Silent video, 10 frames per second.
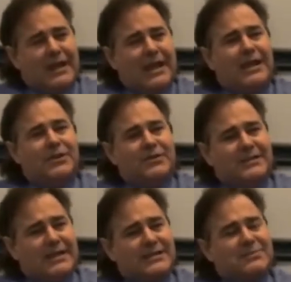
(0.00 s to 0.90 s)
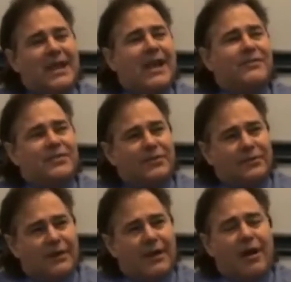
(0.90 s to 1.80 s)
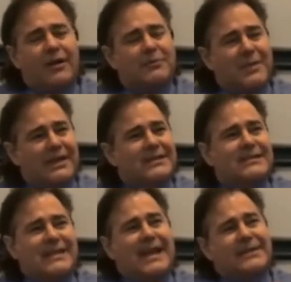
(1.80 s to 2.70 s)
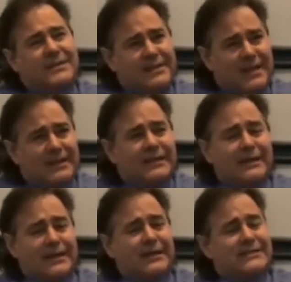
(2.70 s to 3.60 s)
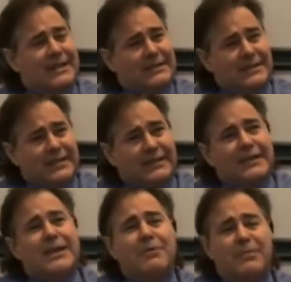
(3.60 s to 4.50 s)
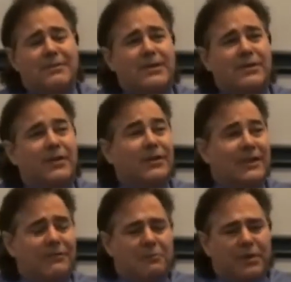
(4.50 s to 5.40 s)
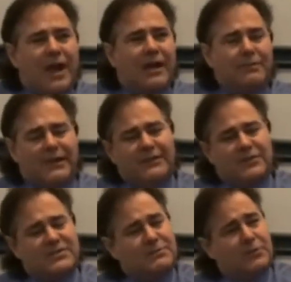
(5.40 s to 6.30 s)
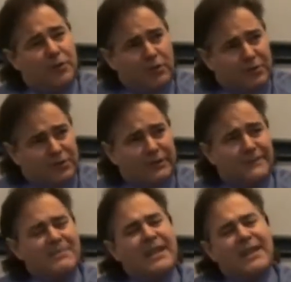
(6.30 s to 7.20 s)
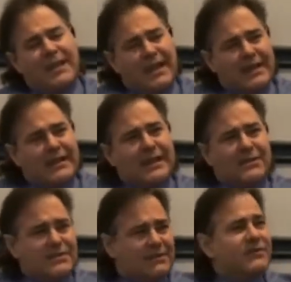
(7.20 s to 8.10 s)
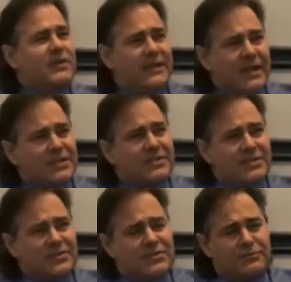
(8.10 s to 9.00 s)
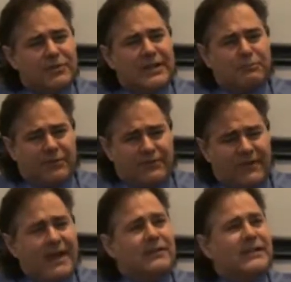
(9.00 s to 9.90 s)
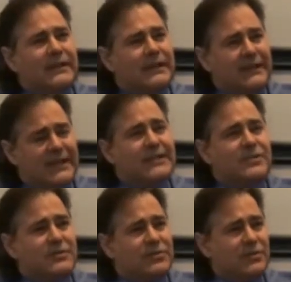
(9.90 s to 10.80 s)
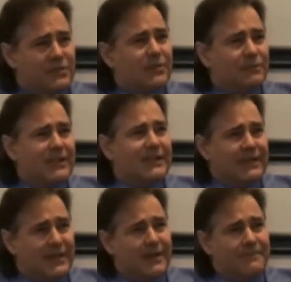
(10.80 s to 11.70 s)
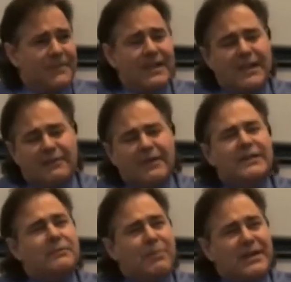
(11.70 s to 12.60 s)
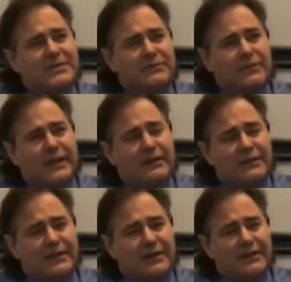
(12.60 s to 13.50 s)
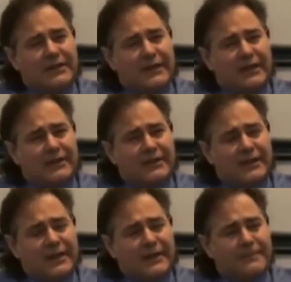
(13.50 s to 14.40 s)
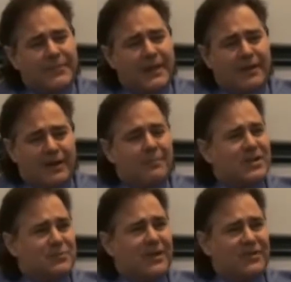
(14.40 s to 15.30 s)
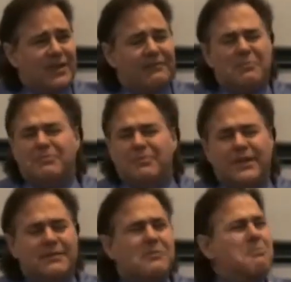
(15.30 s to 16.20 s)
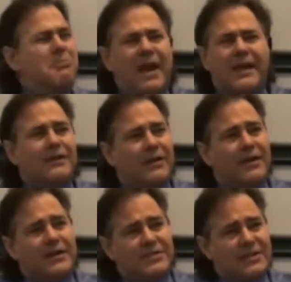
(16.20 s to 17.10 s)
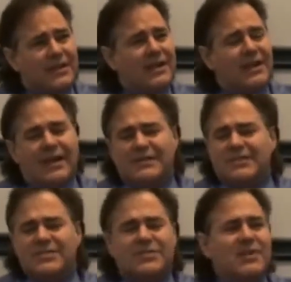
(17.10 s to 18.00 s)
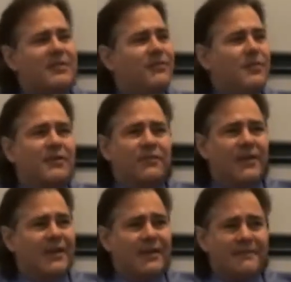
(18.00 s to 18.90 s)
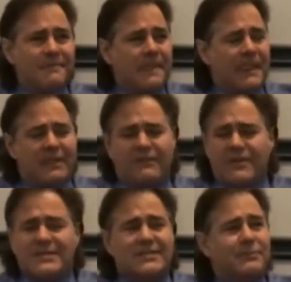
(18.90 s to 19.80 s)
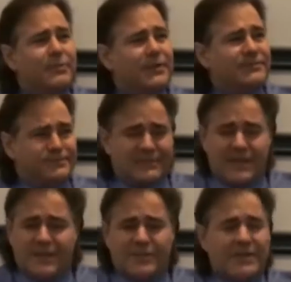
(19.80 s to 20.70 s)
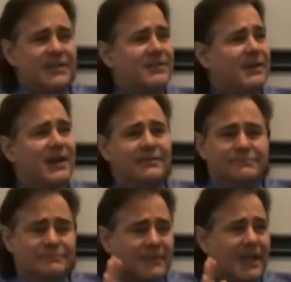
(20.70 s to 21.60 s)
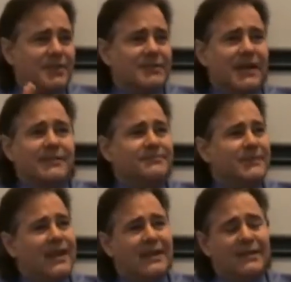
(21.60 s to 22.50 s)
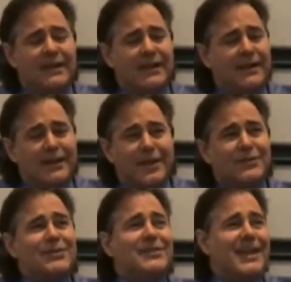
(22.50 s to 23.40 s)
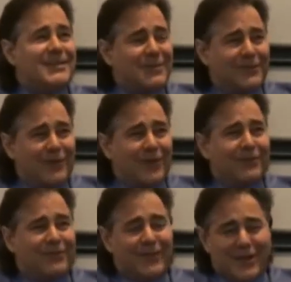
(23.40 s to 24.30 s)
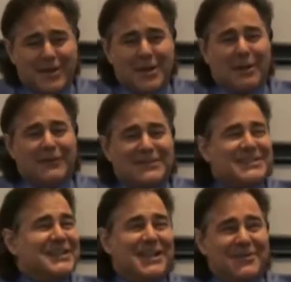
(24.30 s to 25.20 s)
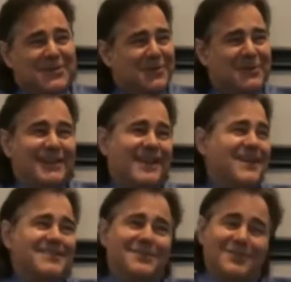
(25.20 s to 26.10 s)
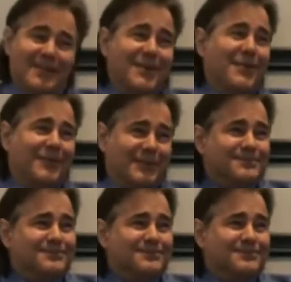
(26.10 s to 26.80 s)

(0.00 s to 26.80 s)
and your dentist may have to augment his anesthetic technique, maybe not only give you a block, but give you some local and do some variations to really profoundly get your tooth completely numb. It really depends on how much pus you have, but by and large, it's a straightforward affair, very simple. You're in, you're out, and you're done. And so the days of the scary root canals are really over.